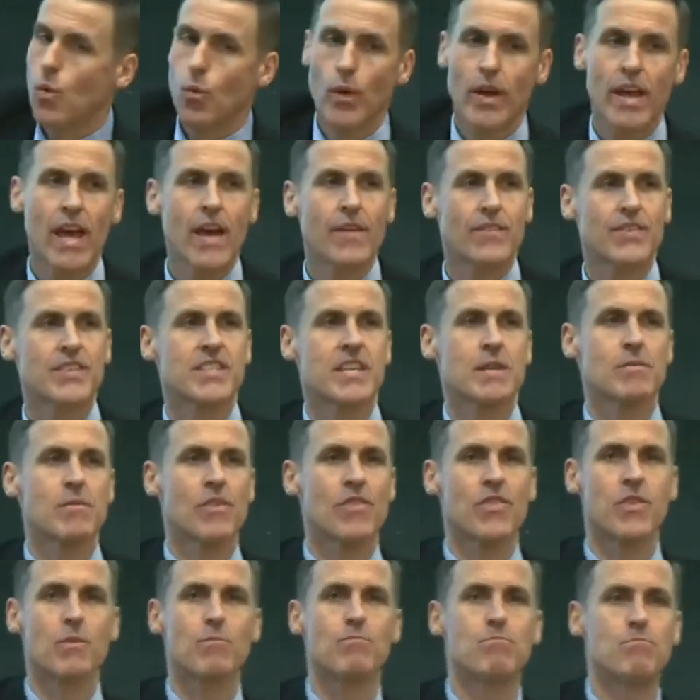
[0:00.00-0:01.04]
we have some
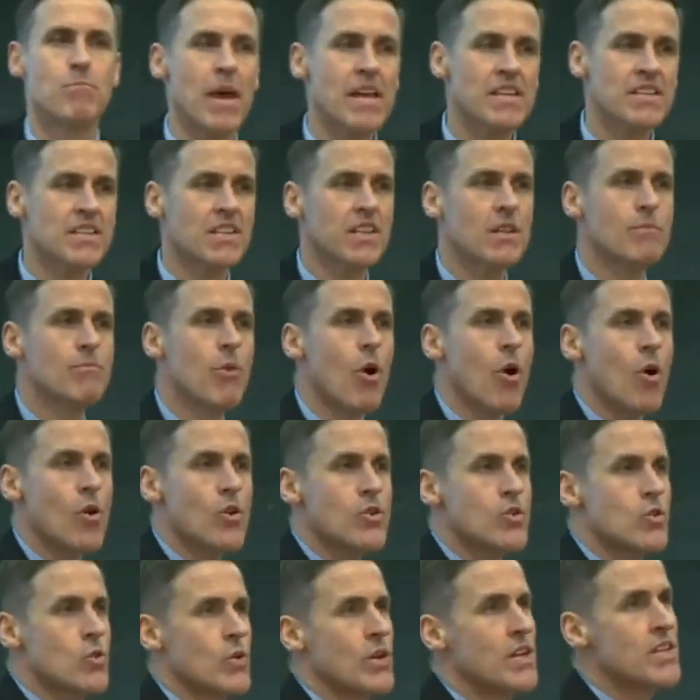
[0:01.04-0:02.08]
of the best
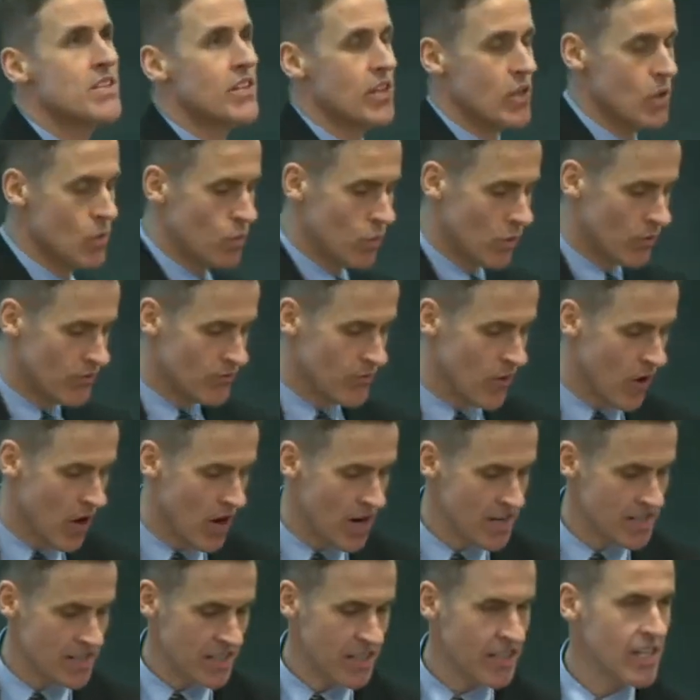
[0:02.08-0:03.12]
laboratories you will
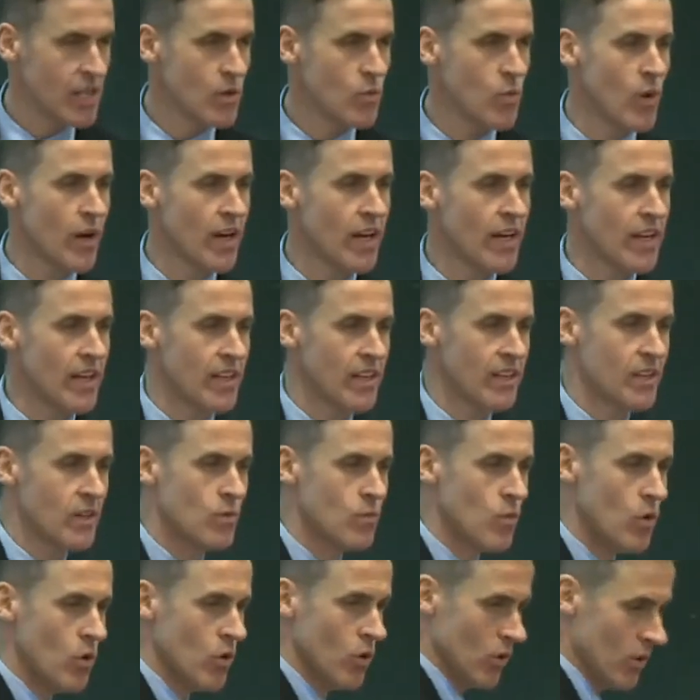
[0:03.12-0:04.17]
find anywhere in the
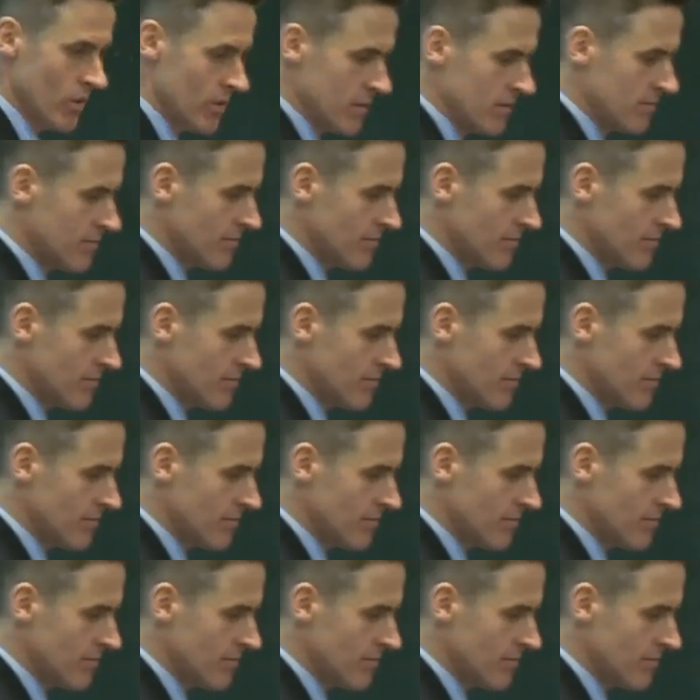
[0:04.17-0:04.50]
world.